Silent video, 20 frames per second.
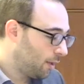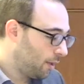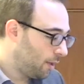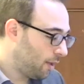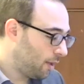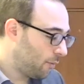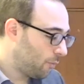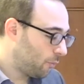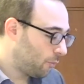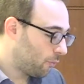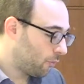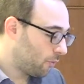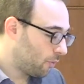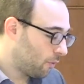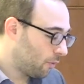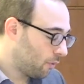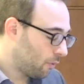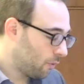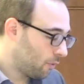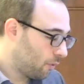if
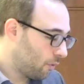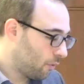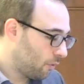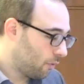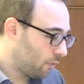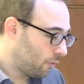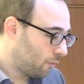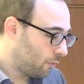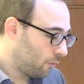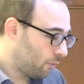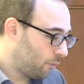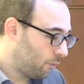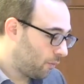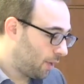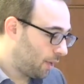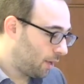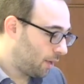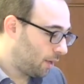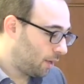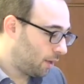
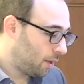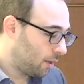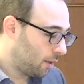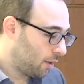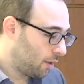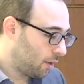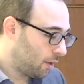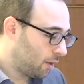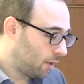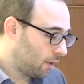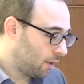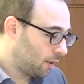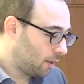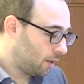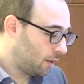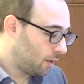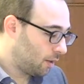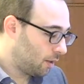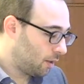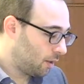the
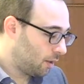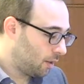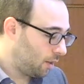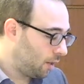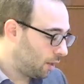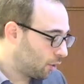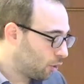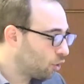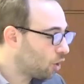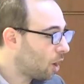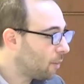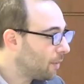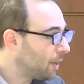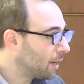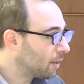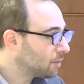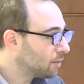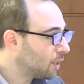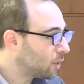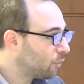
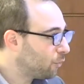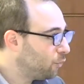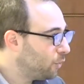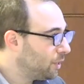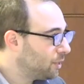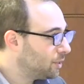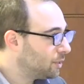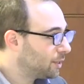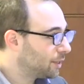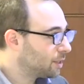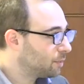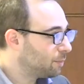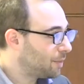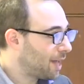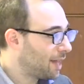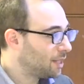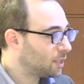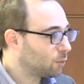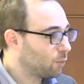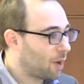economic set of reasons
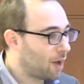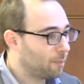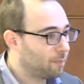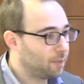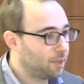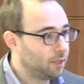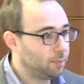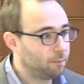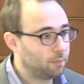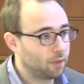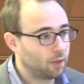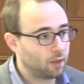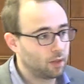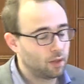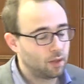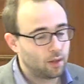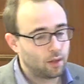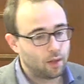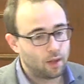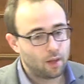explains why
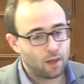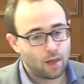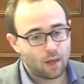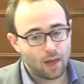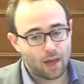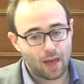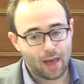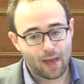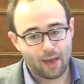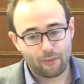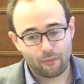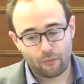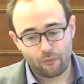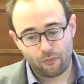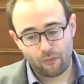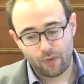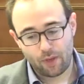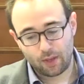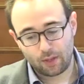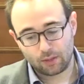people have
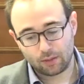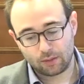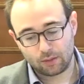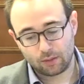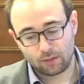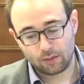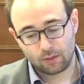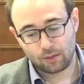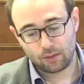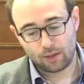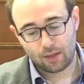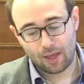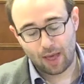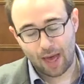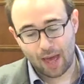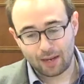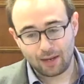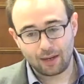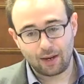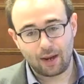this
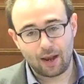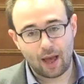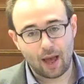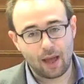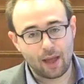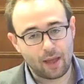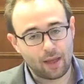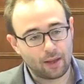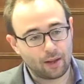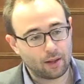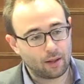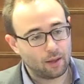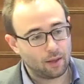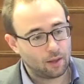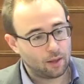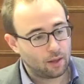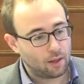underlying